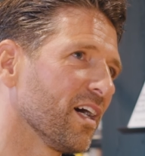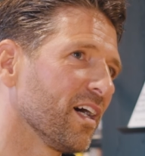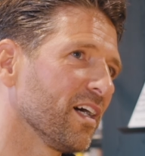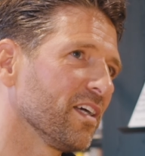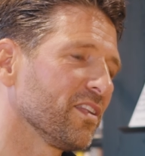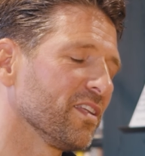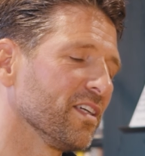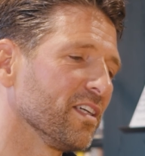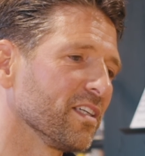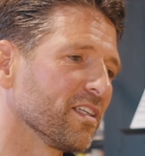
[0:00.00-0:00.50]

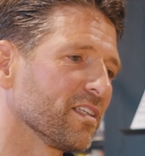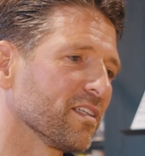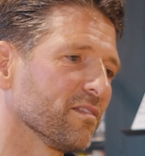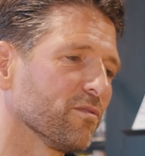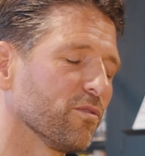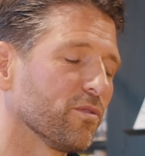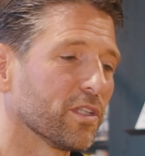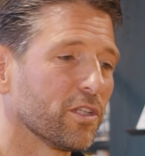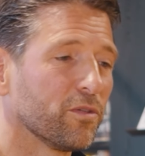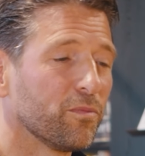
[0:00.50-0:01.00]
I think,
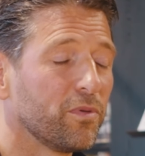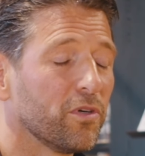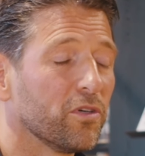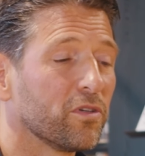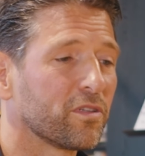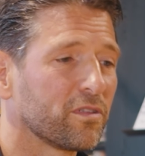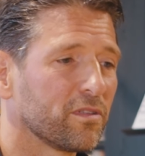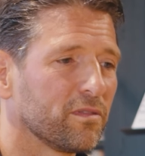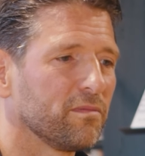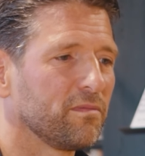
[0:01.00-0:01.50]
well, the
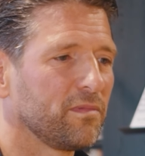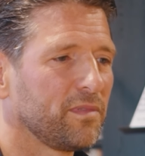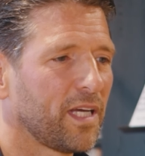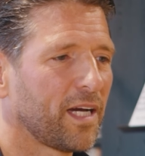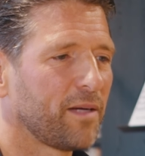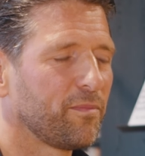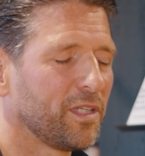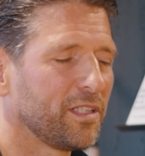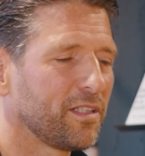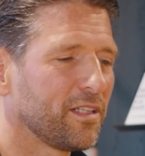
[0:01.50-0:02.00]
book,
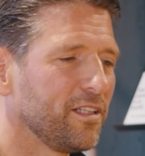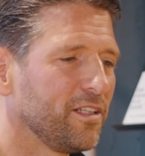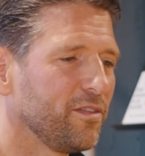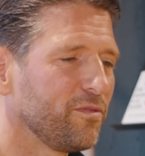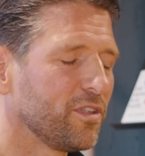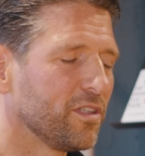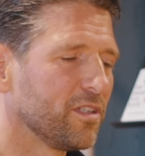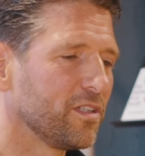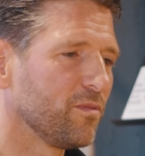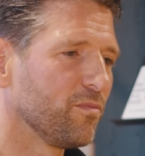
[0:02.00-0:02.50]
Jij bent de
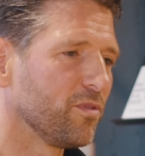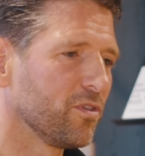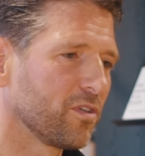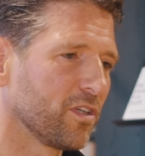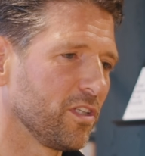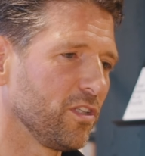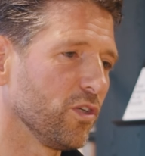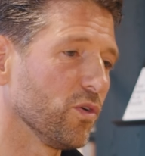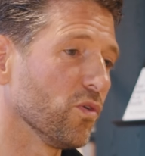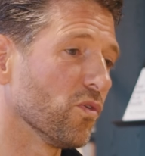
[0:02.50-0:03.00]
liefde, the book,
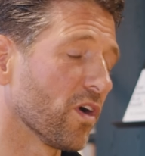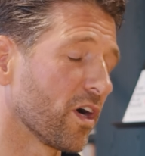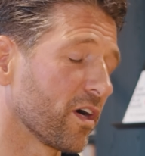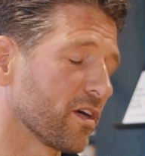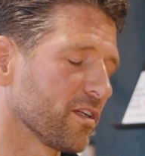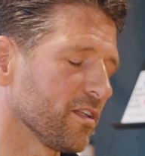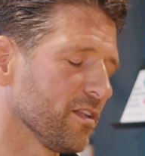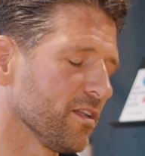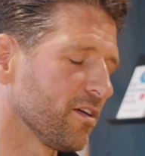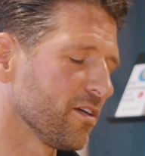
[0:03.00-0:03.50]
and You
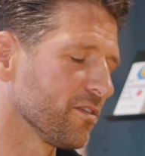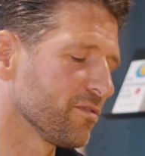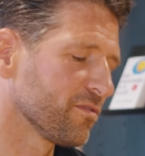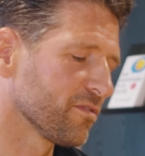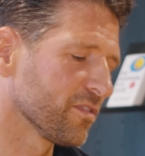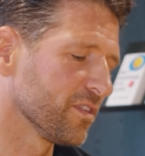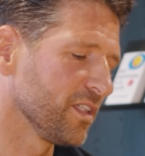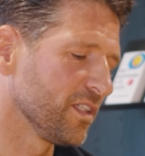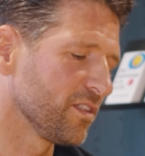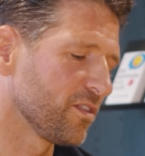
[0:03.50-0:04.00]
are the love,
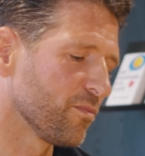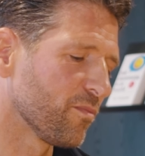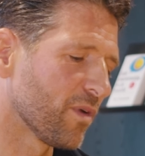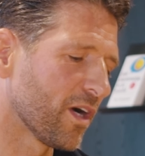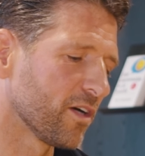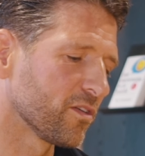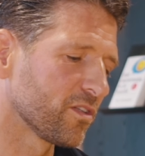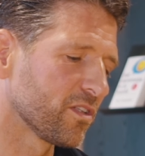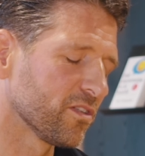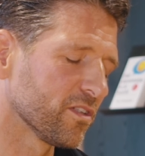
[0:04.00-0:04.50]
is
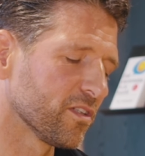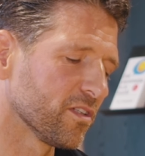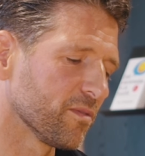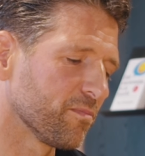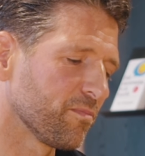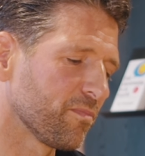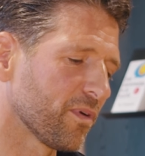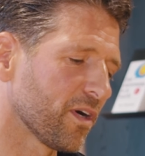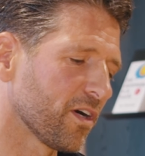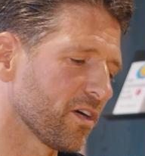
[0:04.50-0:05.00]
about a
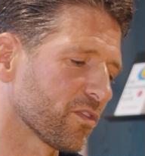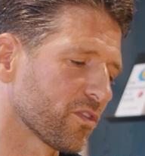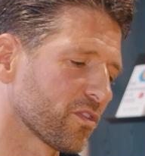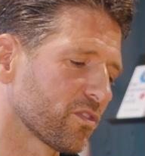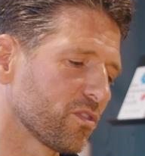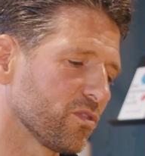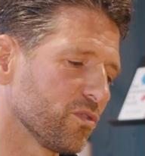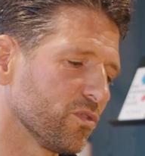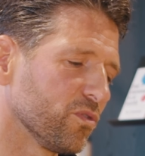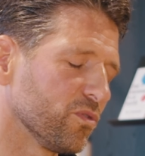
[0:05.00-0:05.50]

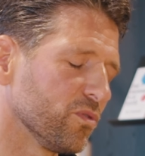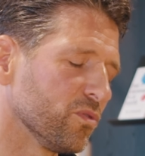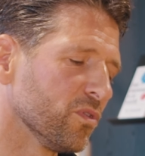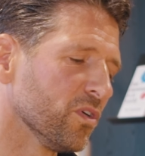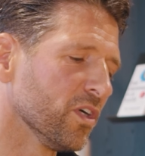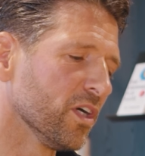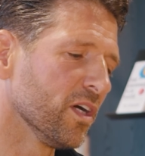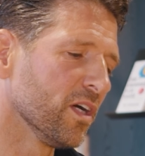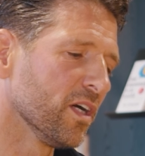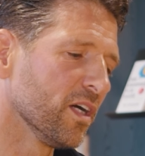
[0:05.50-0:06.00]
path to
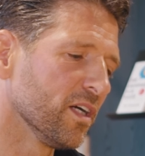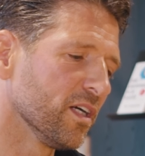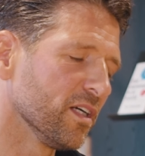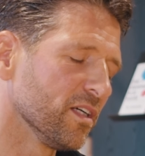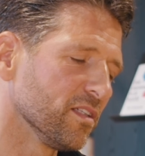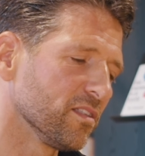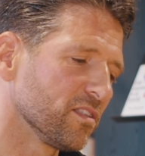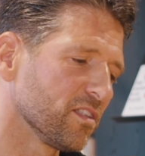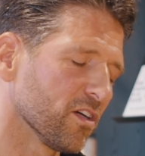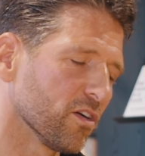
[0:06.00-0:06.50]

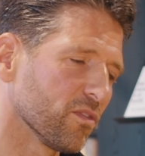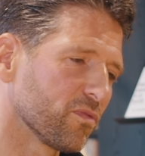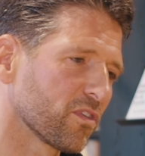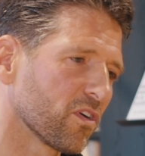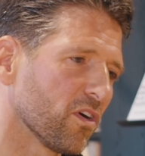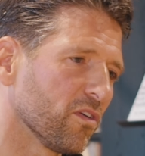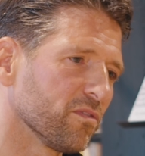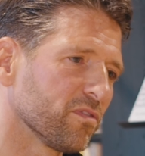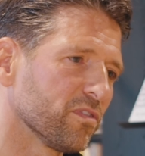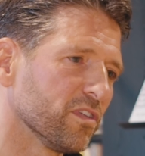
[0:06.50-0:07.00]

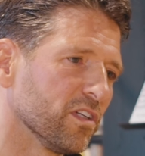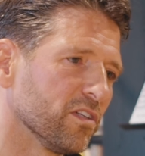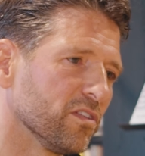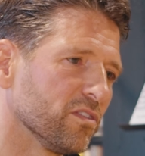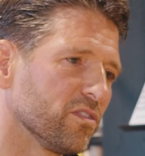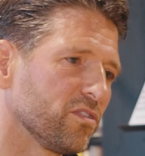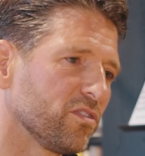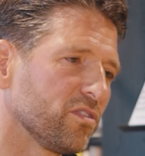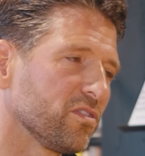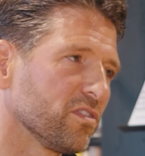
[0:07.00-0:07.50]

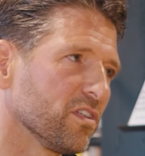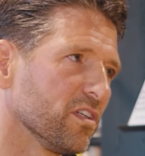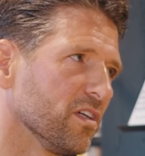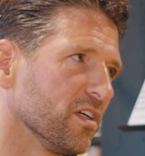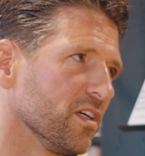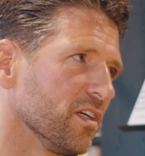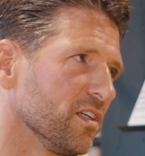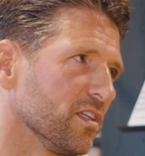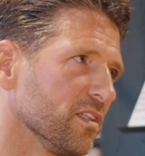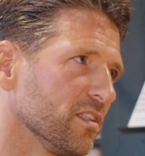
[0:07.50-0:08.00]
self-confidence
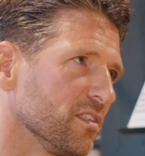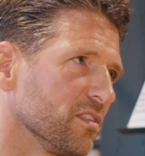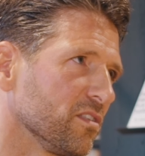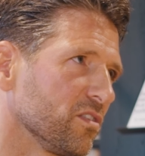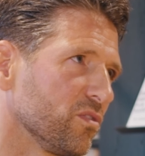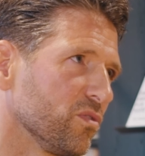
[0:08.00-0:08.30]
and